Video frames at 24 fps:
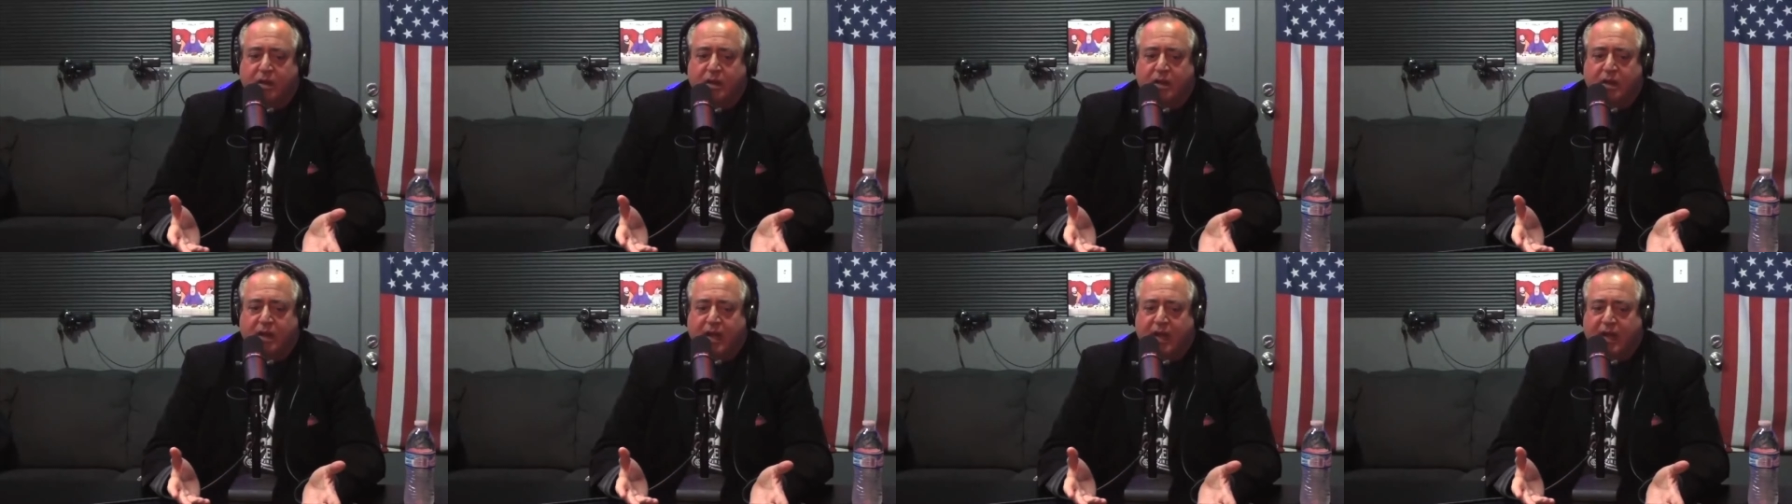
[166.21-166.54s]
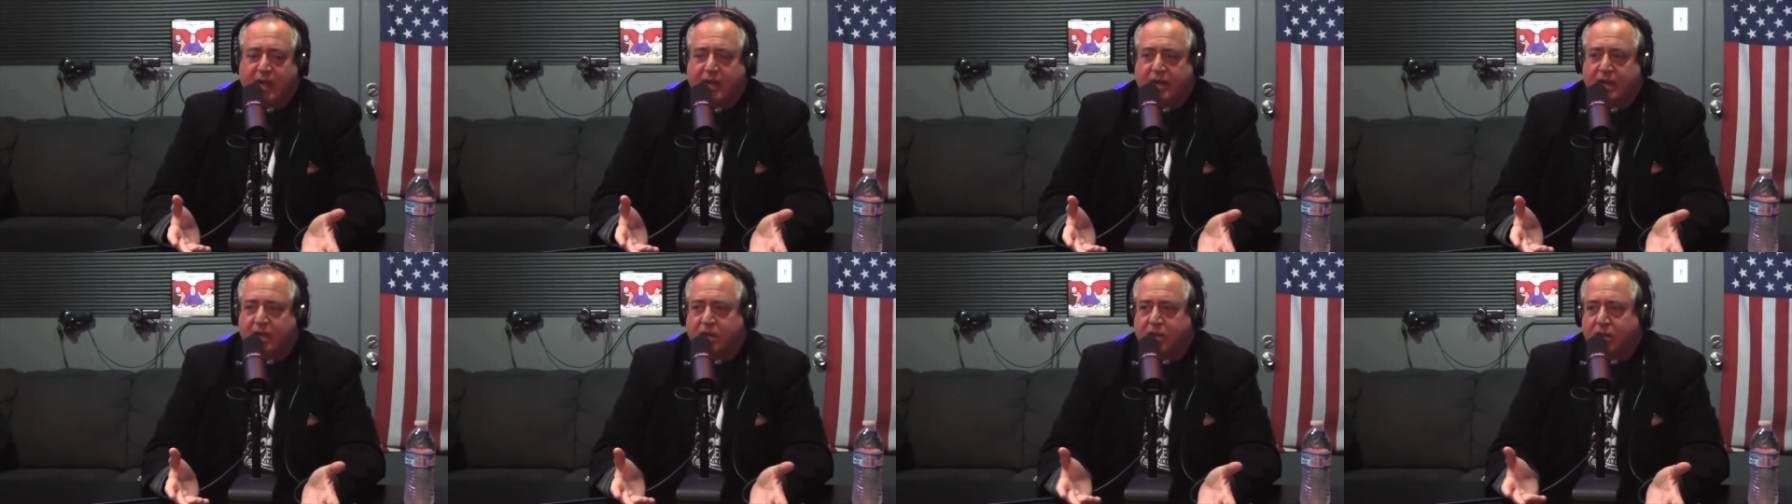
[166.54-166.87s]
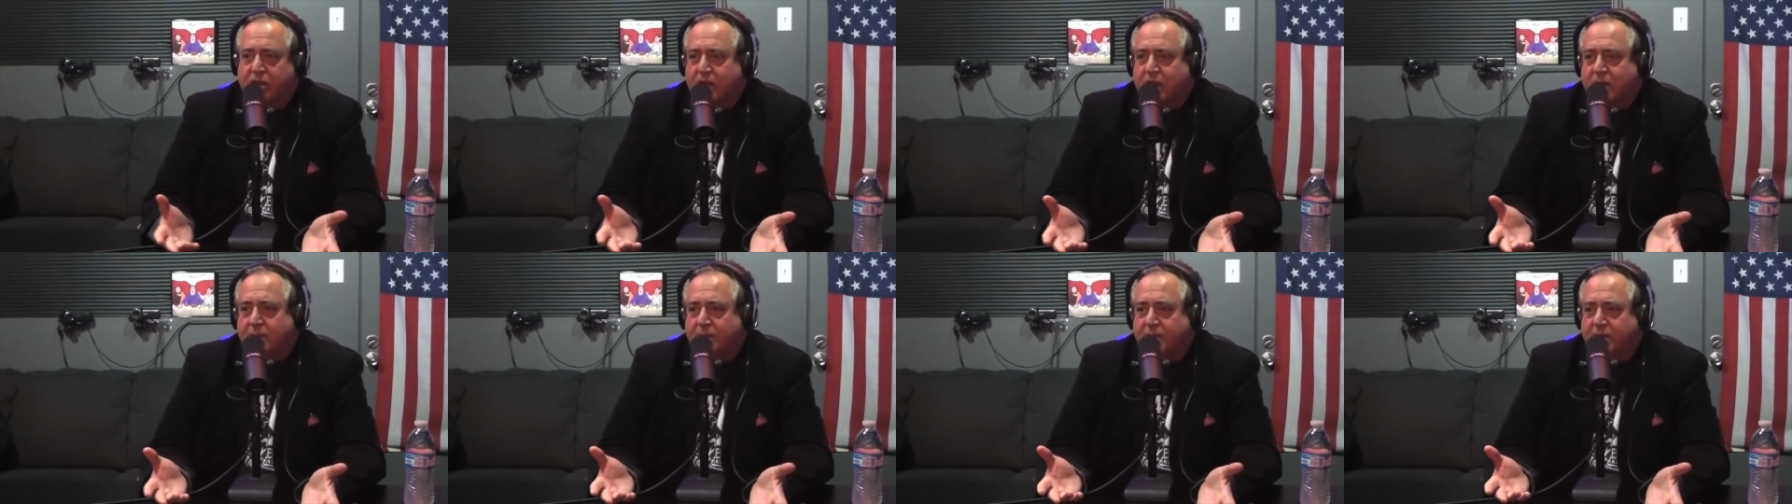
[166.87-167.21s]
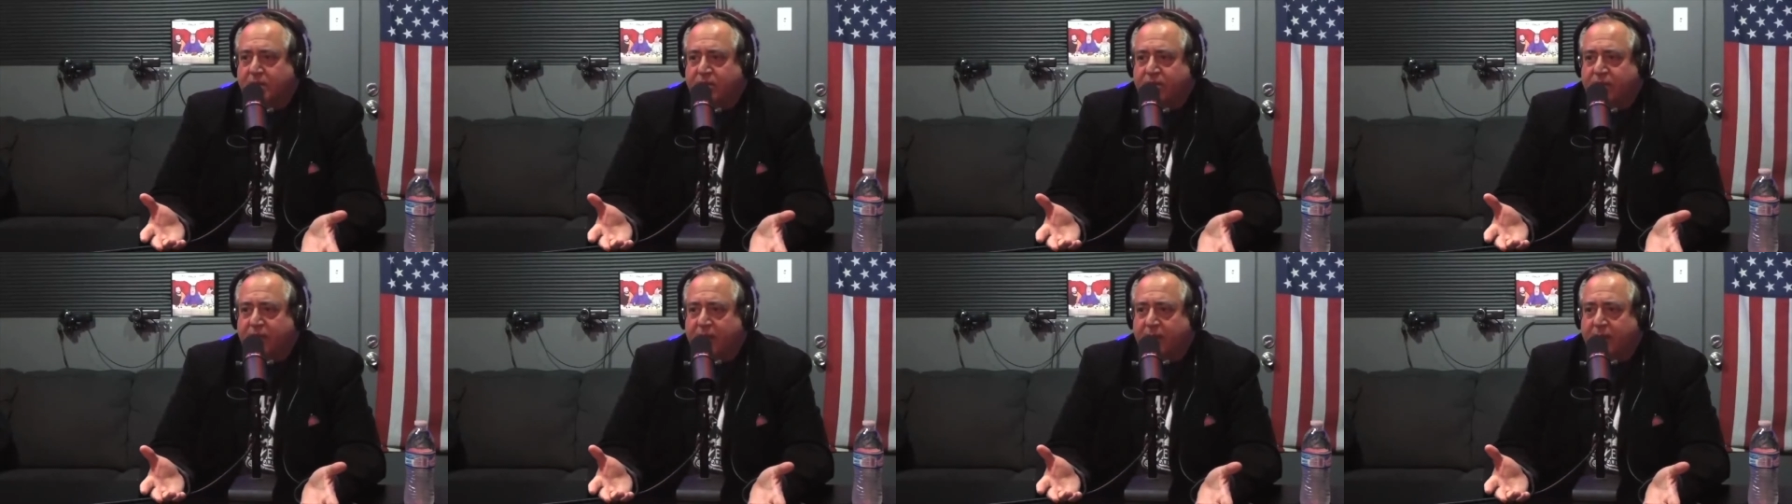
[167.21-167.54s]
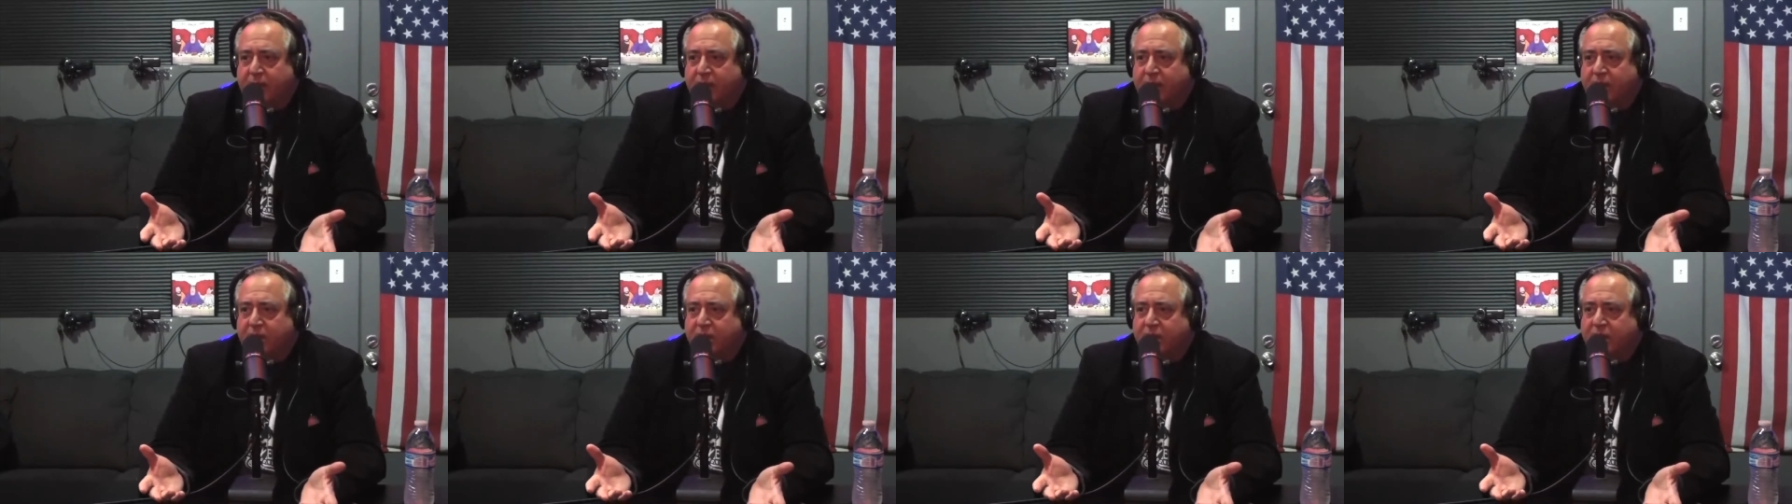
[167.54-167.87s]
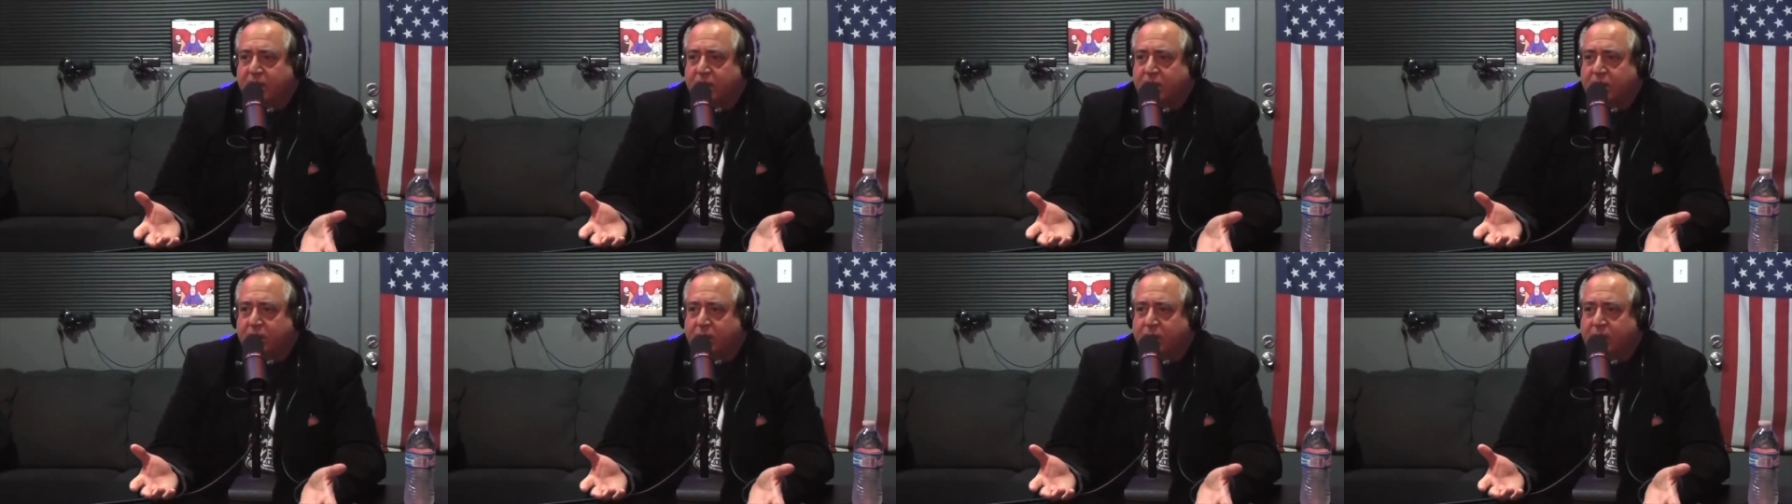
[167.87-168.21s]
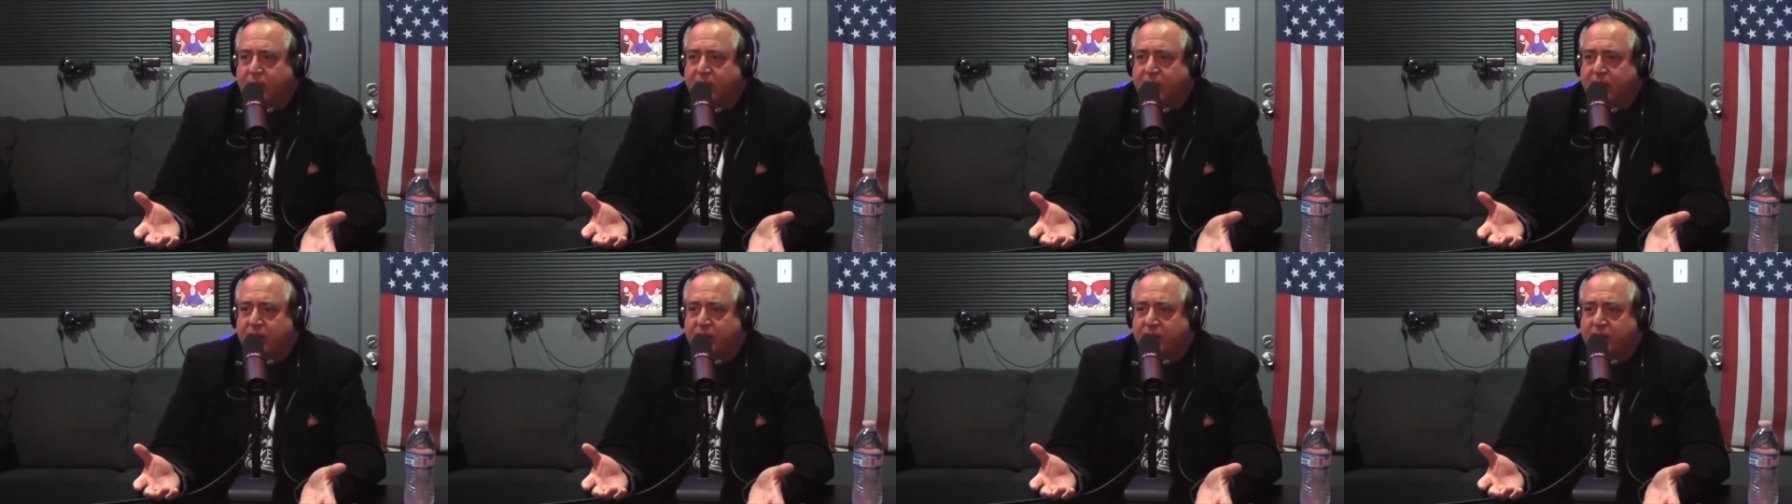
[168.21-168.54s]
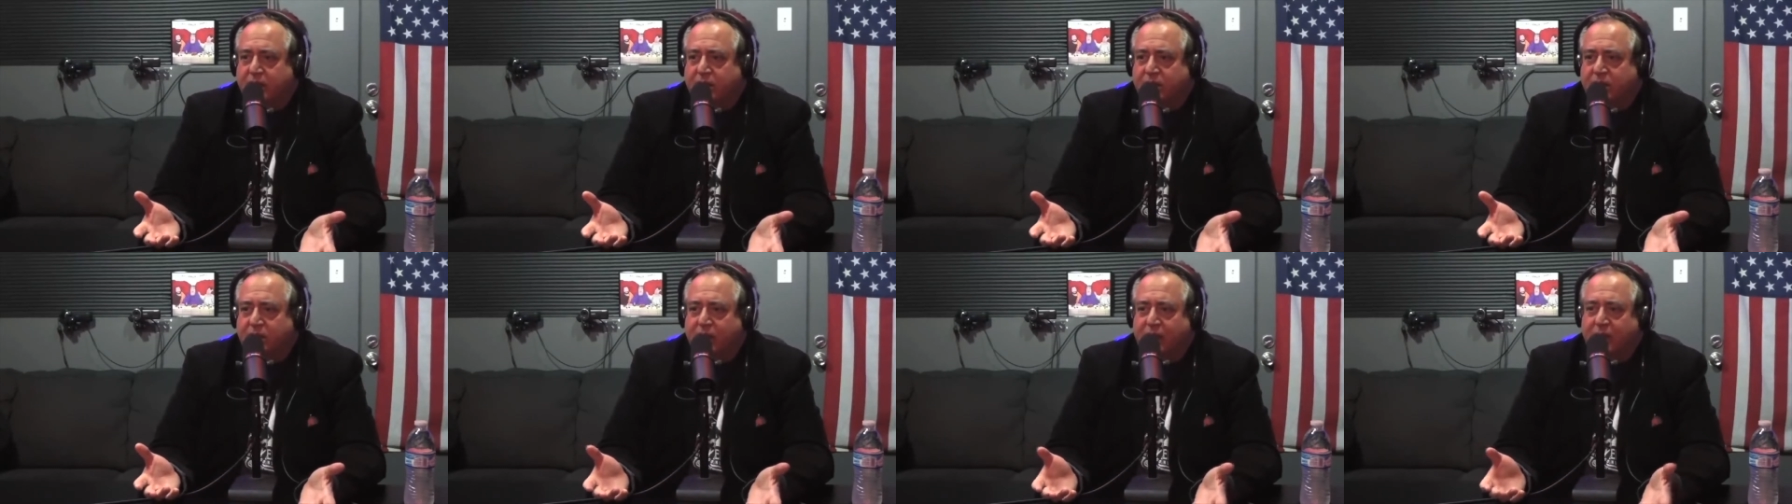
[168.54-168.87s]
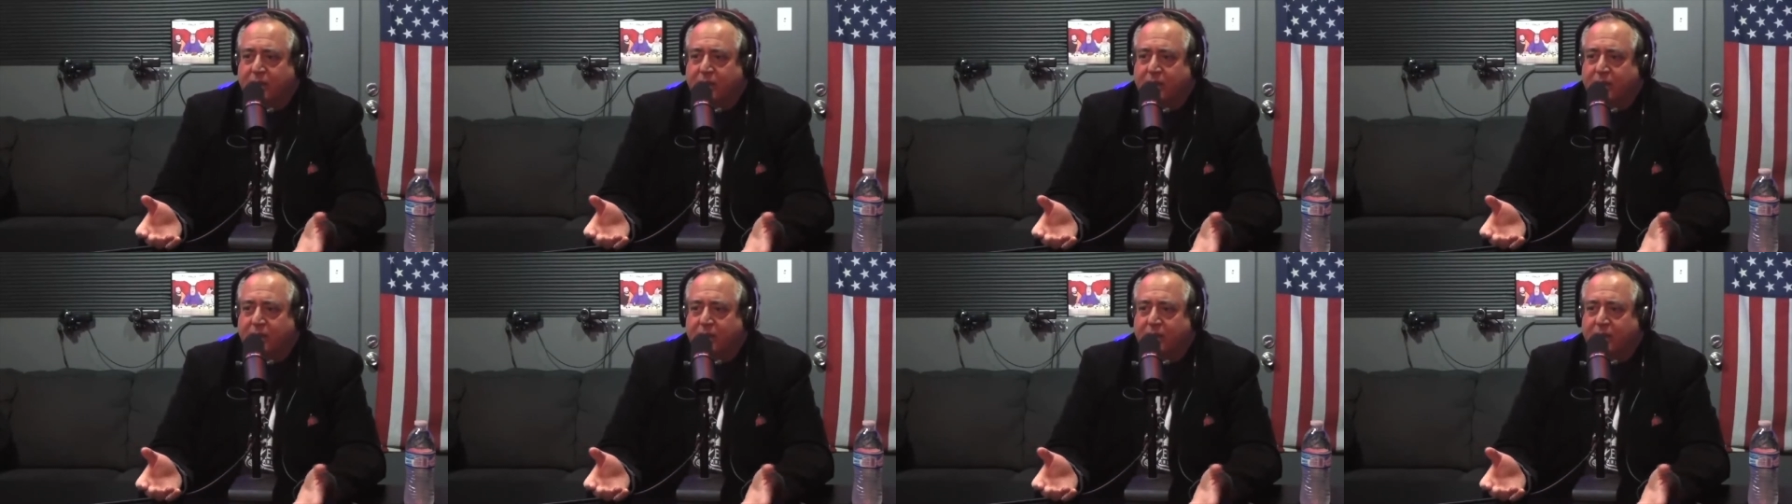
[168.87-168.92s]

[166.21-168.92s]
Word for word: I didn't look up his family because he told me not to do that.